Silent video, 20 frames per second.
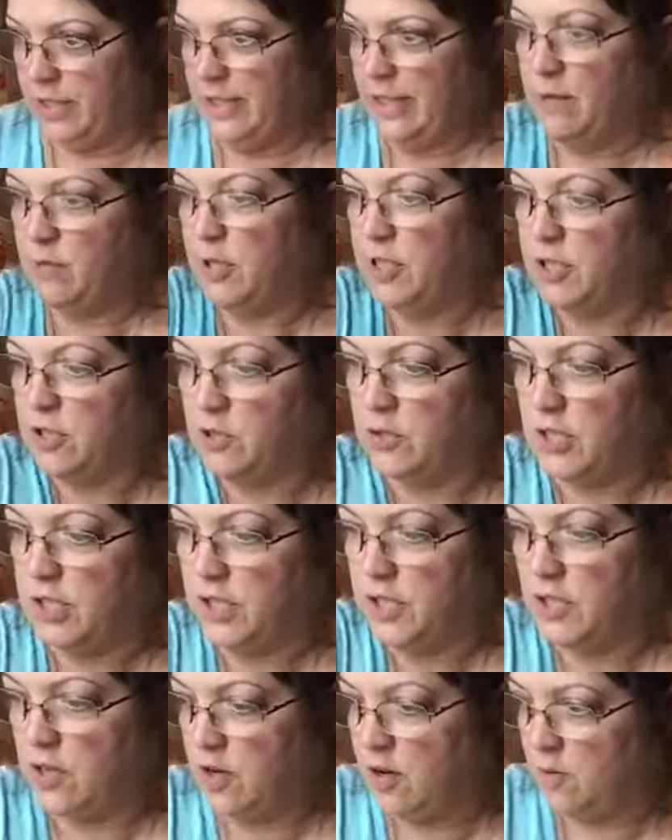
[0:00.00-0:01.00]
Now I'm just going
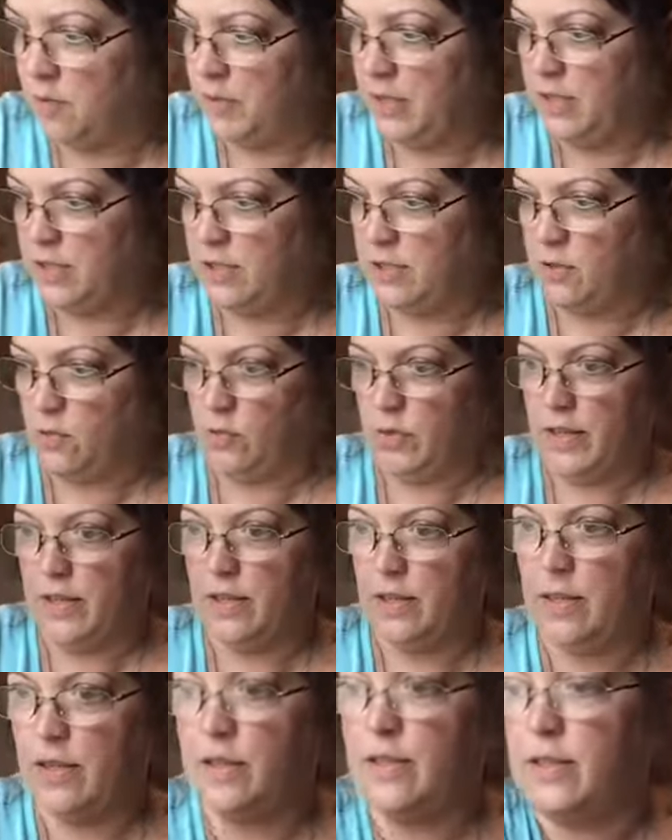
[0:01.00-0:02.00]
to top it
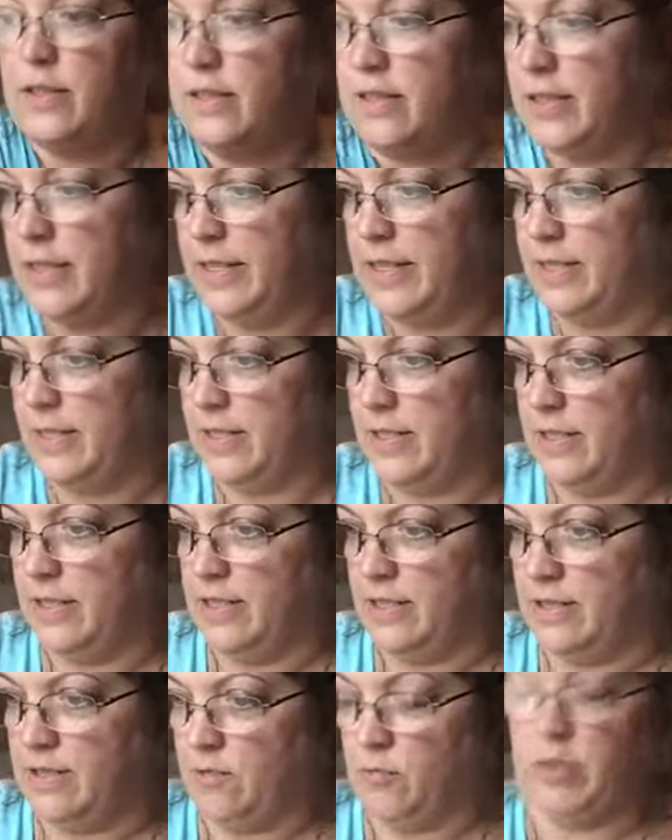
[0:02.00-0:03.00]
with the
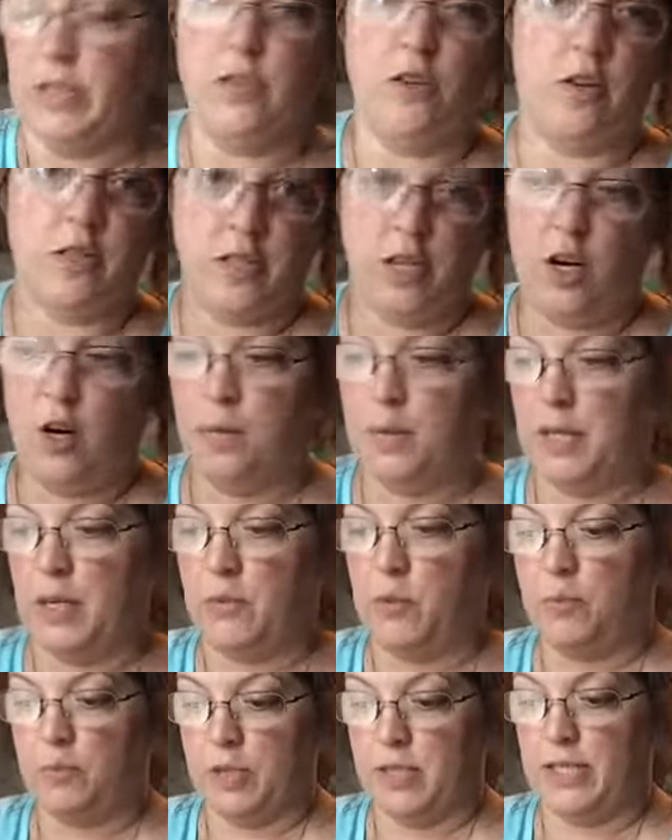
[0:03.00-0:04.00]
seasoning. Well, not top it.
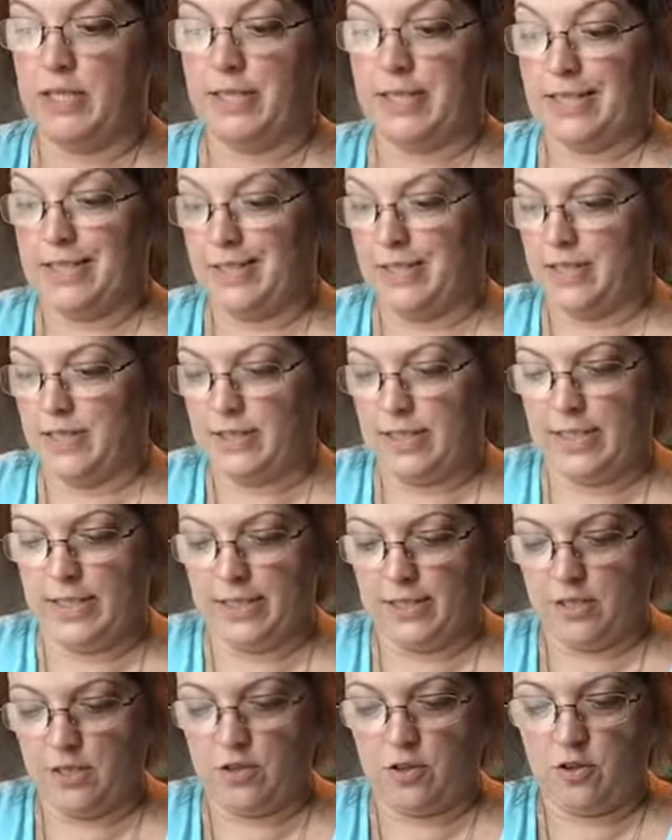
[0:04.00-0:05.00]
I'm going to put the seasonings in
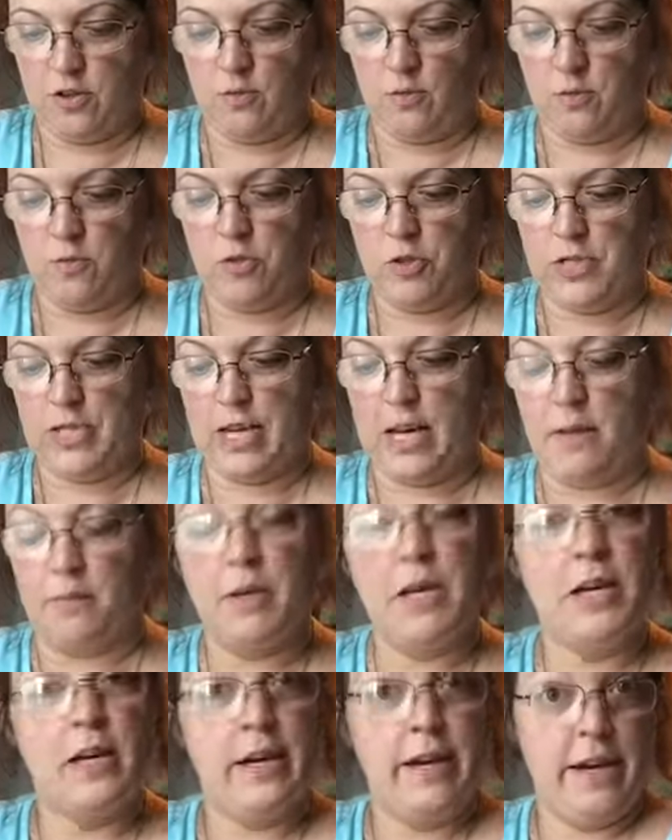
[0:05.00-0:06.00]
and stir it one more
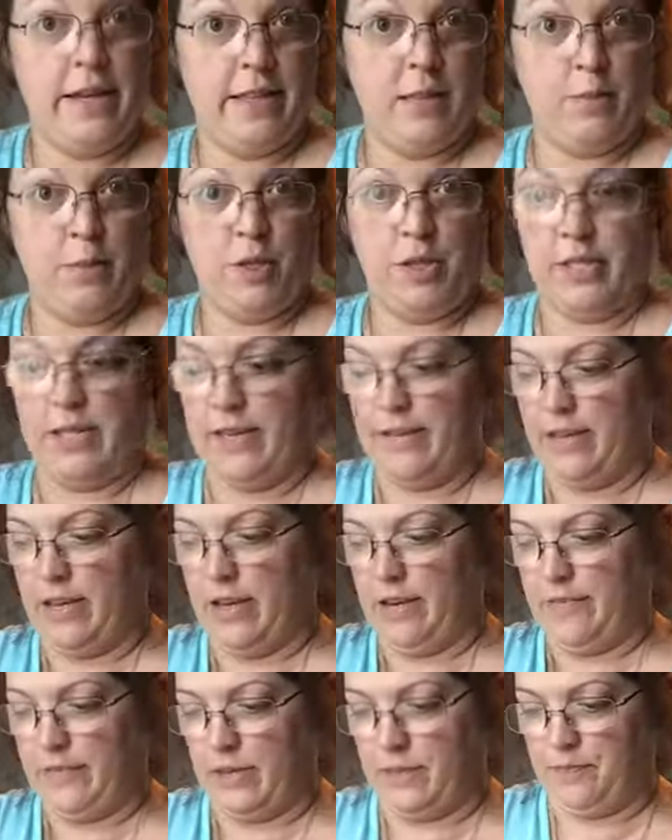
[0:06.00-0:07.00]
time, and then put it in the
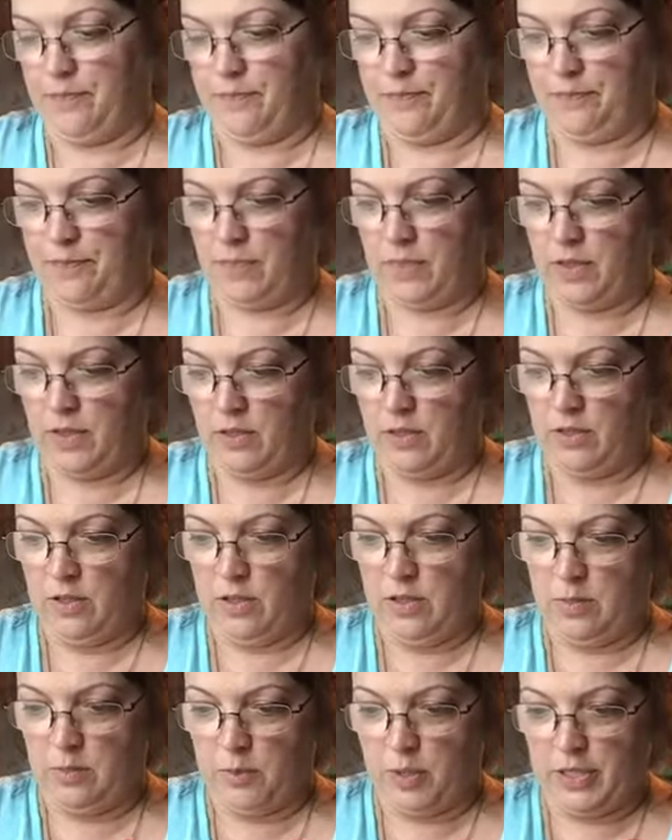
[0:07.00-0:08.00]
oven.
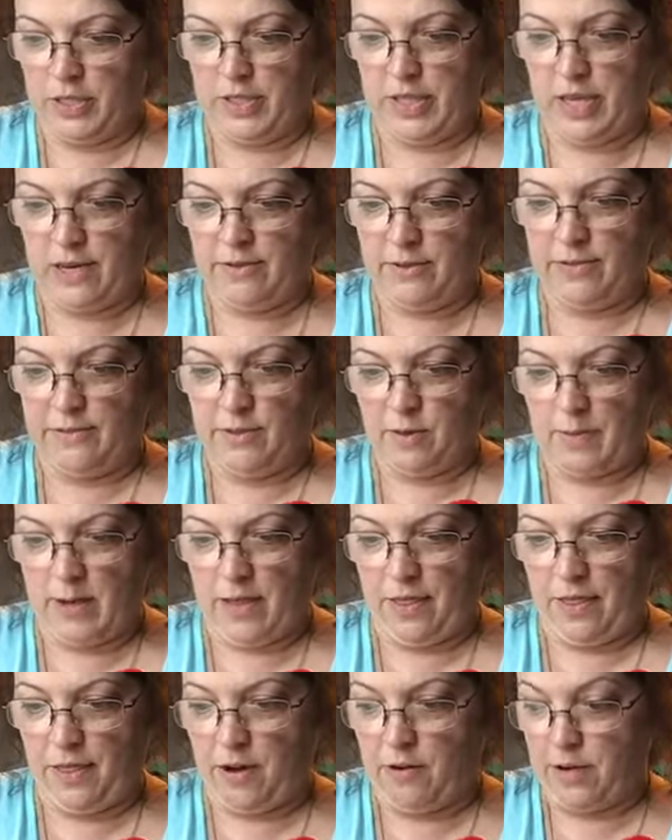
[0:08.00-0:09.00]
Put it in the oven for
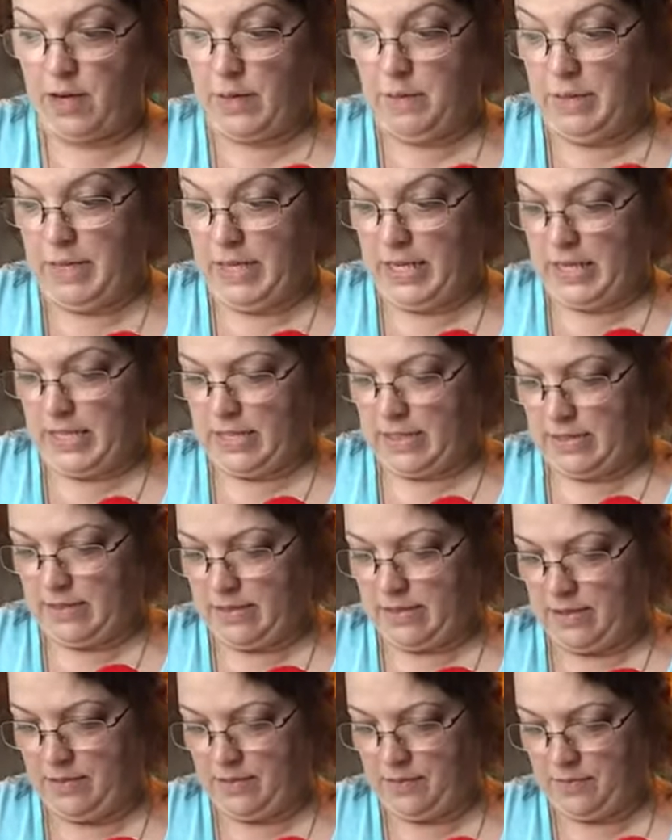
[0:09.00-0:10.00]
about 30 minutes.